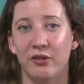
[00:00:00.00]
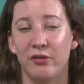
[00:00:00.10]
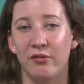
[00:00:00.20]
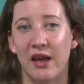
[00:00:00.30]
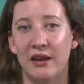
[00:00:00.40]
to
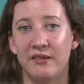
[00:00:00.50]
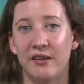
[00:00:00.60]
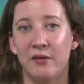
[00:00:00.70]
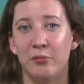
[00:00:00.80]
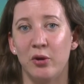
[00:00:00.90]
the reality
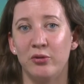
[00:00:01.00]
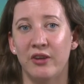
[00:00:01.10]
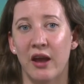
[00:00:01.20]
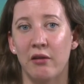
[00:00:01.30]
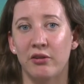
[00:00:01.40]
that most
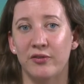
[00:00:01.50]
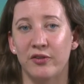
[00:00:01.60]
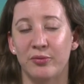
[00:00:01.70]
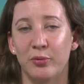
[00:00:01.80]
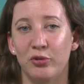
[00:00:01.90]
carers for
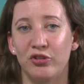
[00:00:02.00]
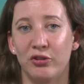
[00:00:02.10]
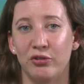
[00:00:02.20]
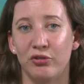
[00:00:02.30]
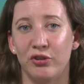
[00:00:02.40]
small
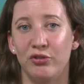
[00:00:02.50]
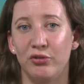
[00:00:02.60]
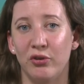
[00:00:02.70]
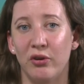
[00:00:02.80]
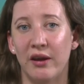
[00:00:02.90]
children do
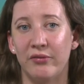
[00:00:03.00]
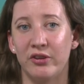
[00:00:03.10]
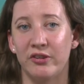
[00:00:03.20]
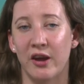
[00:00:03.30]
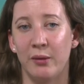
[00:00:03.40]
not have the
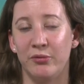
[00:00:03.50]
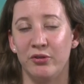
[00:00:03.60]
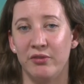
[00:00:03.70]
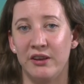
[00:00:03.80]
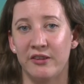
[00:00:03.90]
time to
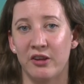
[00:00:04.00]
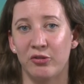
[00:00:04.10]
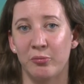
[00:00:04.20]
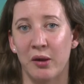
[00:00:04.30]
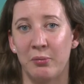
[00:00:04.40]
research
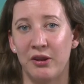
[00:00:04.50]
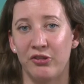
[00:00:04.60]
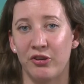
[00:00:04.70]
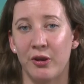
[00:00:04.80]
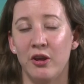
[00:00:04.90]
and
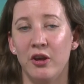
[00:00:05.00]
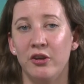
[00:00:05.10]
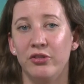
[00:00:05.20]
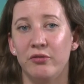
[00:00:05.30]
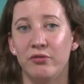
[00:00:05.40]
publish.
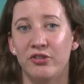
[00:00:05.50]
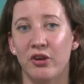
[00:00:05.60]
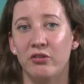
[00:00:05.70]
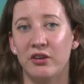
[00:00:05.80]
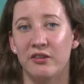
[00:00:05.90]
The
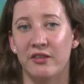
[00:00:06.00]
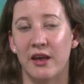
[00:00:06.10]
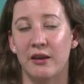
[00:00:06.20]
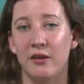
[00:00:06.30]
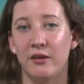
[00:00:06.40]
result is
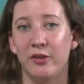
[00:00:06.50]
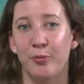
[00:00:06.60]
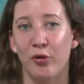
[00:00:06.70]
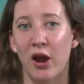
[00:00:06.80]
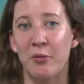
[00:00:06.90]
that the
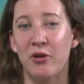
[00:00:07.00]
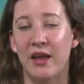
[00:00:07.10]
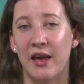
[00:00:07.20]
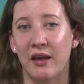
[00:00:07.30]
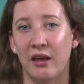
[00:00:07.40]
primary
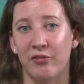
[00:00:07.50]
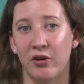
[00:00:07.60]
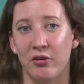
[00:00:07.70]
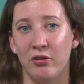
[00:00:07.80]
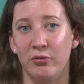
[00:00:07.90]

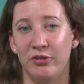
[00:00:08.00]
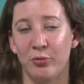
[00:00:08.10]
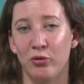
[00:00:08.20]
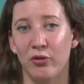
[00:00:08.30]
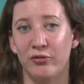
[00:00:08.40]
caregiver, who is
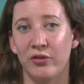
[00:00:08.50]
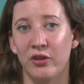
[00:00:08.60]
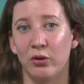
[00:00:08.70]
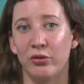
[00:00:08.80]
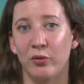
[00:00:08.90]
more often than
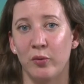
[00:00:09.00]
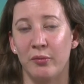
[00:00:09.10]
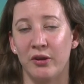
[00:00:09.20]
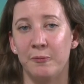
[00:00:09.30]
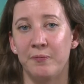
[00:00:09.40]
not the
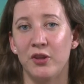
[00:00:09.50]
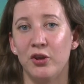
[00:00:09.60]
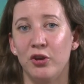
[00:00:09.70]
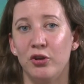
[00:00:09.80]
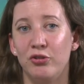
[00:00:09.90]
woman,
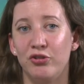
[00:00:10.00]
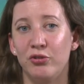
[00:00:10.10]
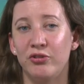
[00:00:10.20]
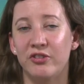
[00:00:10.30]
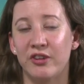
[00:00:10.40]
who
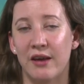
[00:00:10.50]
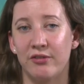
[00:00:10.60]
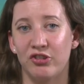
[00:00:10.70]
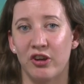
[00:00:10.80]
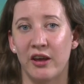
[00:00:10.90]
chooses to have a
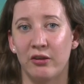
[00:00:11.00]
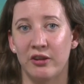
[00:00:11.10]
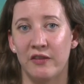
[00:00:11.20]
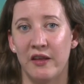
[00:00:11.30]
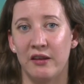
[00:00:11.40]
child
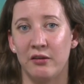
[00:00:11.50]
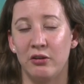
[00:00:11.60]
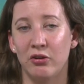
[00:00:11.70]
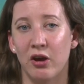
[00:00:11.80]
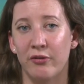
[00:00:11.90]
and then
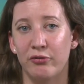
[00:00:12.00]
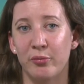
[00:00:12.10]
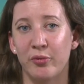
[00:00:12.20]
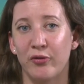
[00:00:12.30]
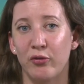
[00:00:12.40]
look after
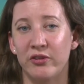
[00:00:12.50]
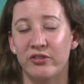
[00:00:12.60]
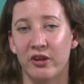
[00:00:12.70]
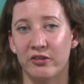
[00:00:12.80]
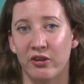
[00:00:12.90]
it before it
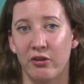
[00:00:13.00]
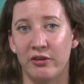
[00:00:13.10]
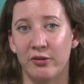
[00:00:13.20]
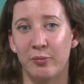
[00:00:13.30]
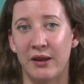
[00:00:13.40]
starts
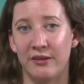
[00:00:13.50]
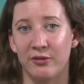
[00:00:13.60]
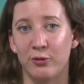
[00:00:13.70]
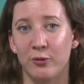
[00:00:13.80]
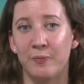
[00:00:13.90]
going to play
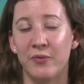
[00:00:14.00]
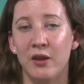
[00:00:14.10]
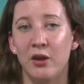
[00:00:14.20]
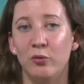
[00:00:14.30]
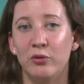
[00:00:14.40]
school,
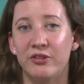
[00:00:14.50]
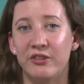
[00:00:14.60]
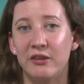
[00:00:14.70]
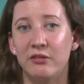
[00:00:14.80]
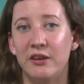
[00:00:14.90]
will
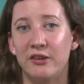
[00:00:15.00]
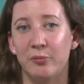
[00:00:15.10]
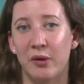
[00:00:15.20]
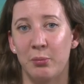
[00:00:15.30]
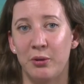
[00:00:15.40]
still need to
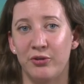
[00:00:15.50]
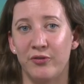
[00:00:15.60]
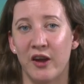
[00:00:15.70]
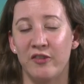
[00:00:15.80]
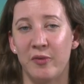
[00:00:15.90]
publish
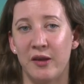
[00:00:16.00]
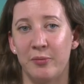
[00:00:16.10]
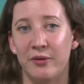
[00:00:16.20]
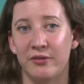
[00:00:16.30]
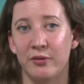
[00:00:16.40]
five
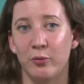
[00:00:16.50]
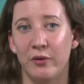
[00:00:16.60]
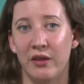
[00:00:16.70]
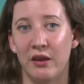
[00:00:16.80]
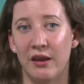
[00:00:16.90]
papers
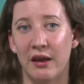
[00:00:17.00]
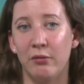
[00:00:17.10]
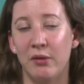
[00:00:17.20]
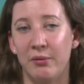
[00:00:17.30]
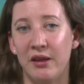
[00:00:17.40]
within now
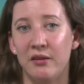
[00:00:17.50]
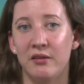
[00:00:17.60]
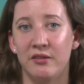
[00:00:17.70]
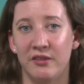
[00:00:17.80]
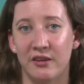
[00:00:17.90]
maybe
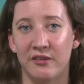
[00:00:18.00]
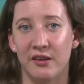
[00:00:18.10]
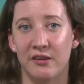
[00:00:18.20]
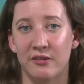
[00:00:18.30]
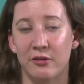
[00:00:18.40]
six
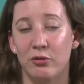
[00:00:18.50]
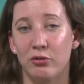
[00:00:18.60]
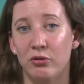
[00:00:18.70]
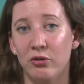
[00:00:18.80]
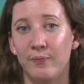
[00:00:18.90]
years,
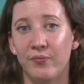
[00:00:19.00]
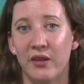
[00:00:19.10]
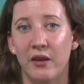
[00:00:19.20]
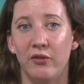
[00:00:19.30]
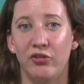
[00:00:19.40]
or
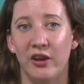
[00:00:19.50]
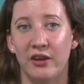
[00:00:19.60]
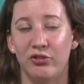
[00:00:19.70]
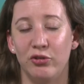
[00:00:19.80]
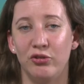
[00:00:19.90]
if she
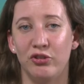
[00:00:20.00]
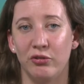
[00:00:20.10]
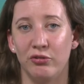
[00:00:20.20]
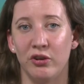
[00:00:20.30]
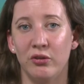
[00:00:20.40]
has two
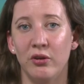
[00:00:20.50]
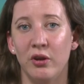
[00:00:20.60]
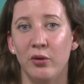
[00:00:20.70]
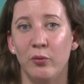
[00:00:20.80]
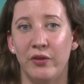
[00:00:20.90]
children,
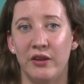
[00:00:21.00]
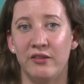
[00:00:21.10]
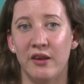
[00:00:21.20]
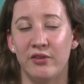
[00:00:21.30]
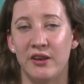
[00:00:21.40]
within
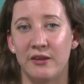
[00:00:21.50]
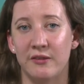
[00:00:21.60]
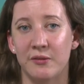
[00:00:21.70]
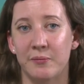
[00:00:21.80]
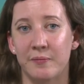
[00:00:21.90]
seven years.